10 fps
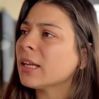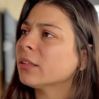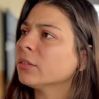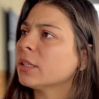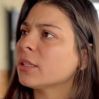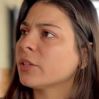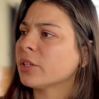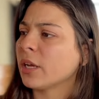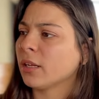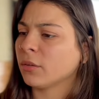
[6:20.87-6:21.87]
that.
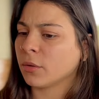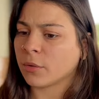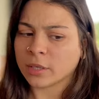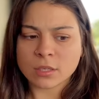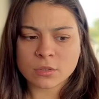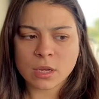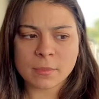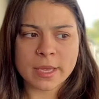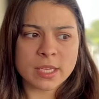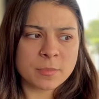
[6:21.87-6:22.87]
I'm still the
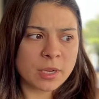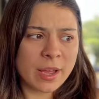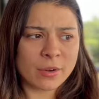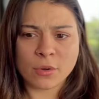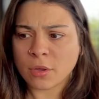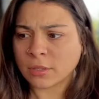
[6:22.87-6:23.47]
same girl.